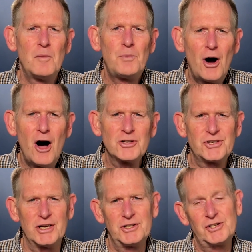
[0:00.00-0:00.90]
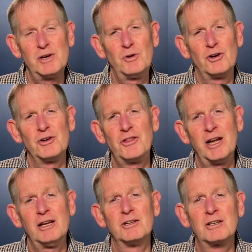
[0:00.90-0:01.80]
Paul said a similar
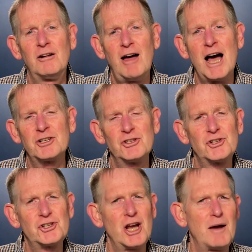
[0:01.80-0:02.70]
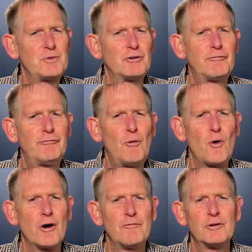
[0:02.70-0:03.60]
thing in Colossians chapter
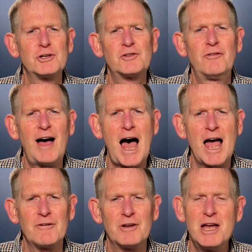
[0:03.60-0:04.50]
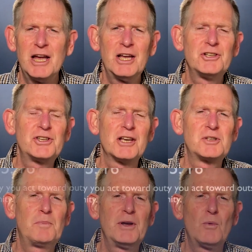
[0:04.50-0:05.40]
4, verse 5. He says, Be